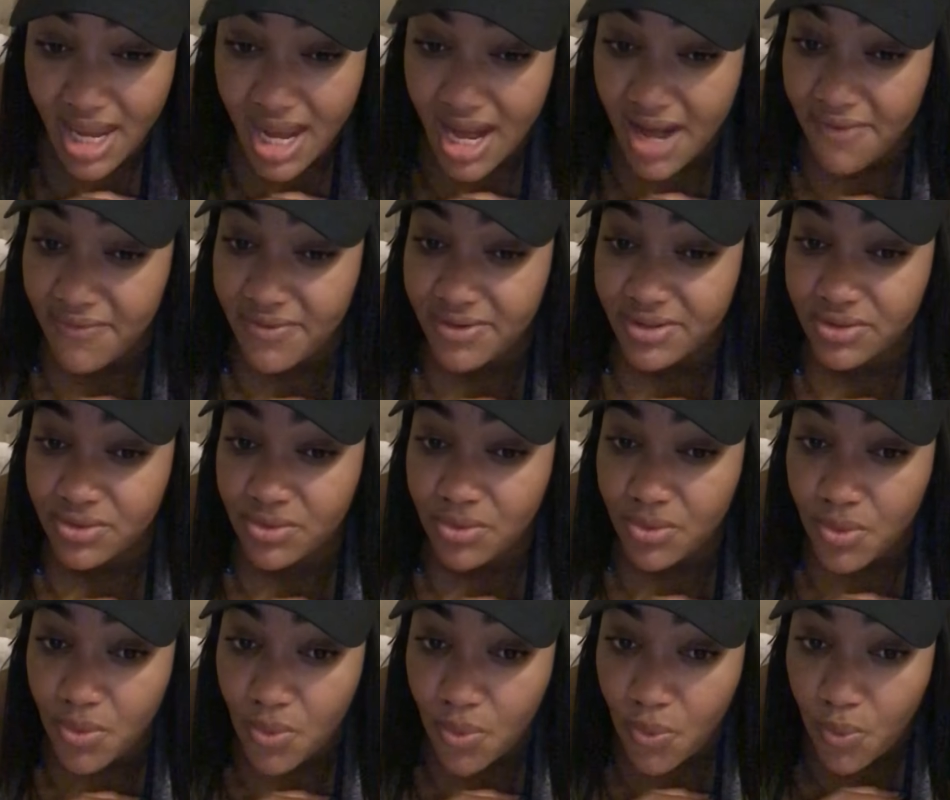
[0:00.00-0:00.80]
Every
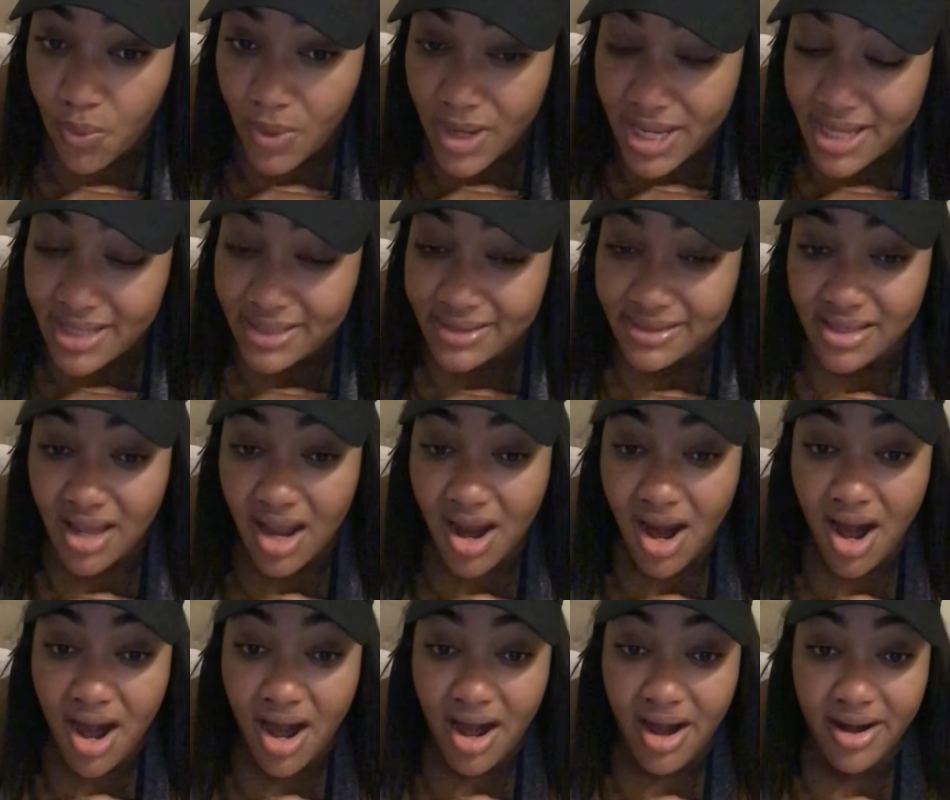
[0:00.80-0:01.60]
two weeks
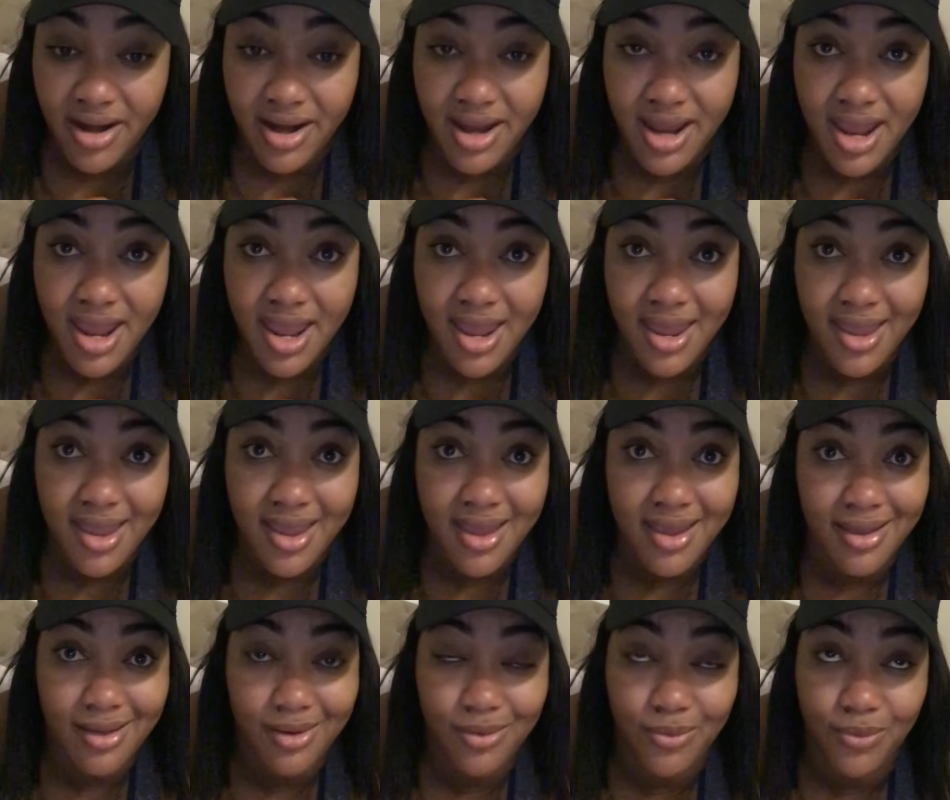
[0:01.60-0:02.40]
or
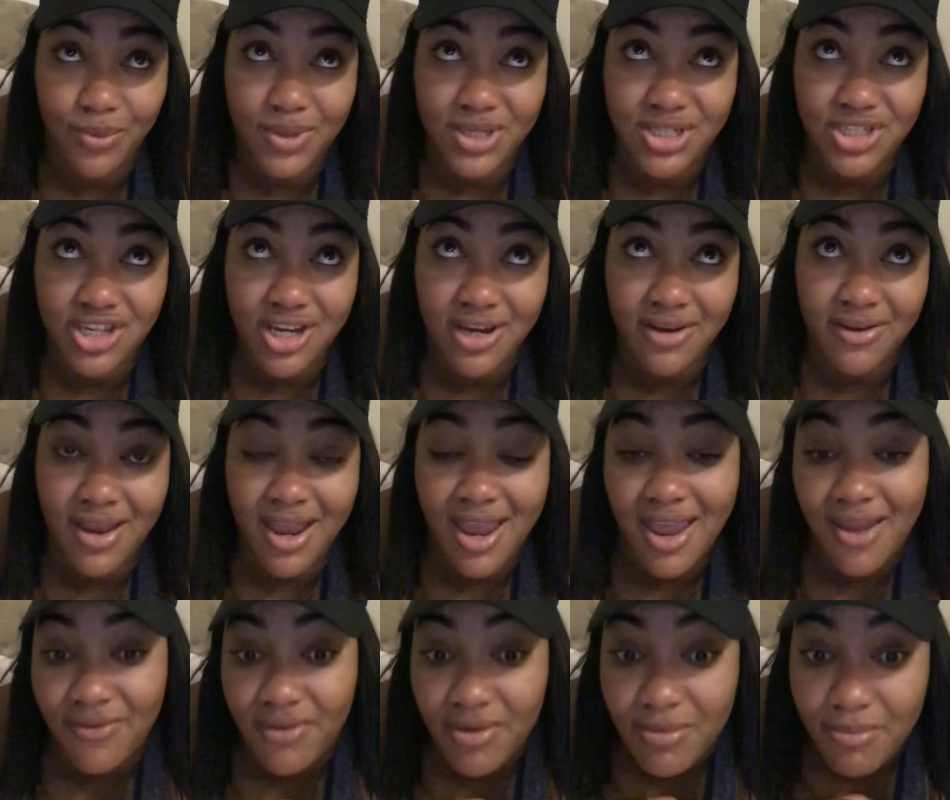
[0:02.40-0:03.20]
which
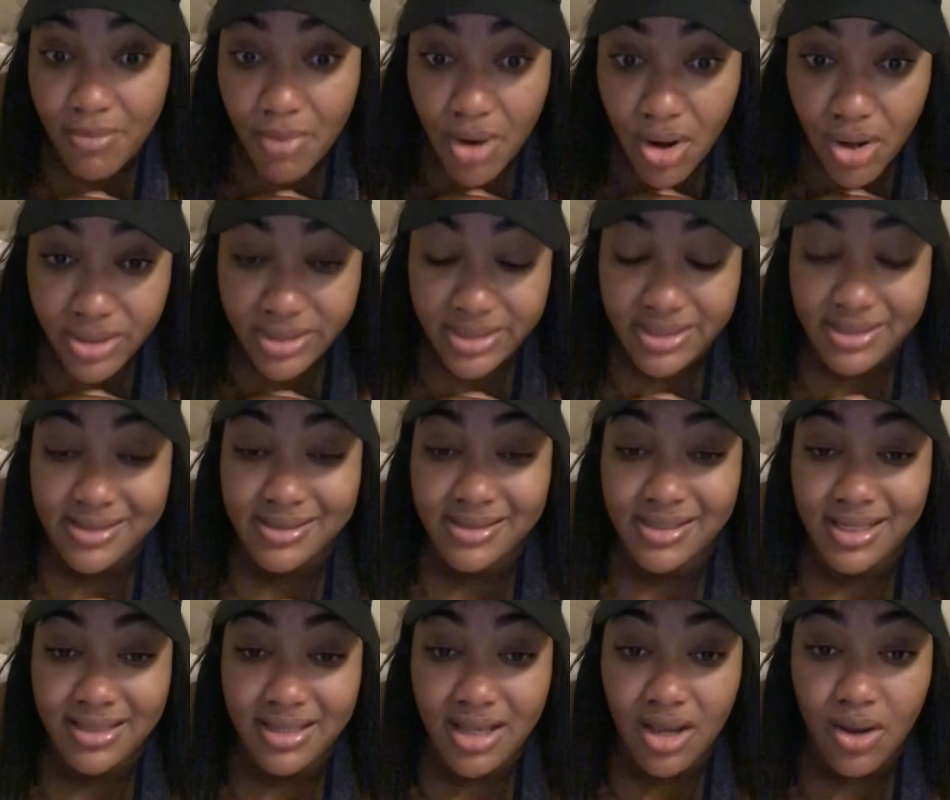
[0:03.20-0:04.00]
every month
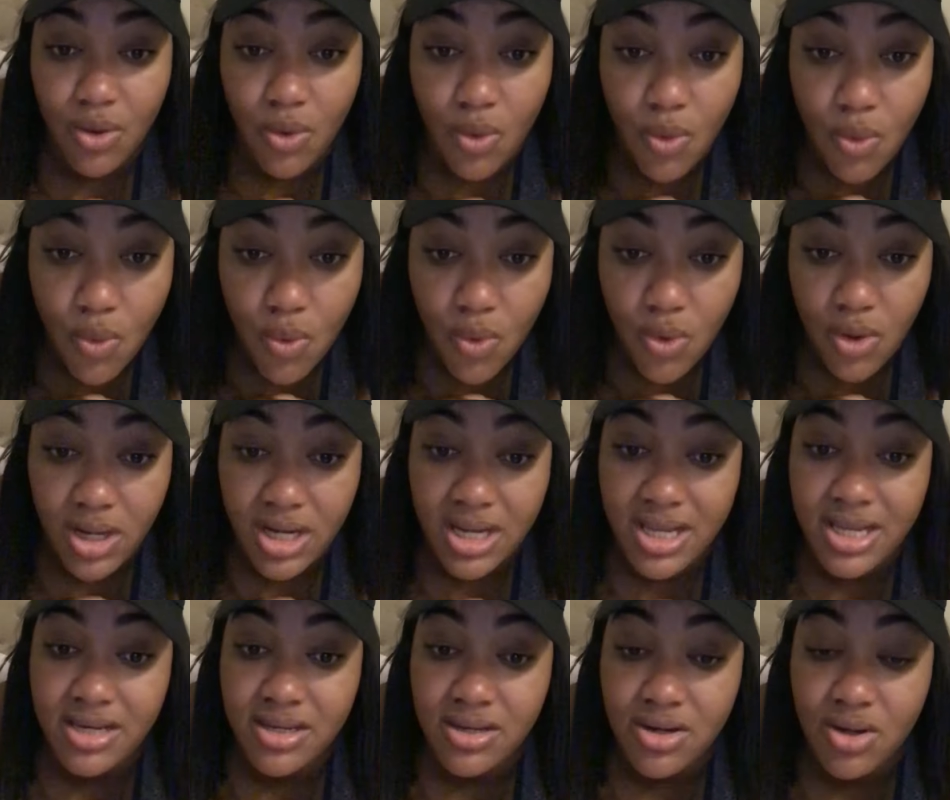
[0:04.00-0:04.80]
set a goal
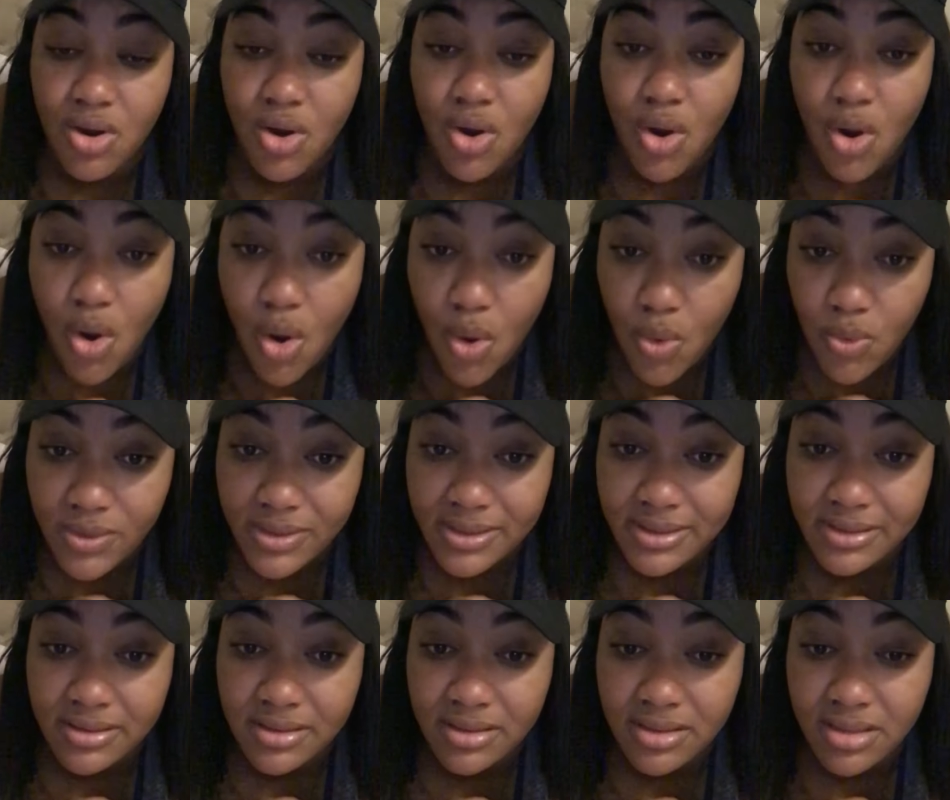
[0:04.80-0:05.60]
in the
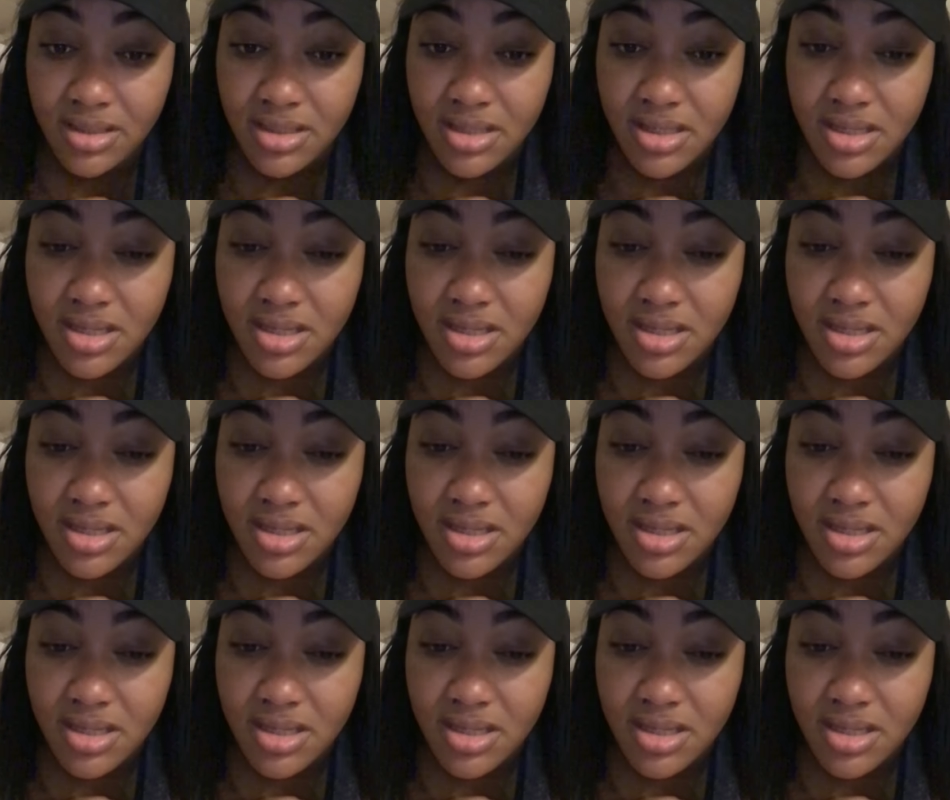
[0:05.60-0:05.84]
house.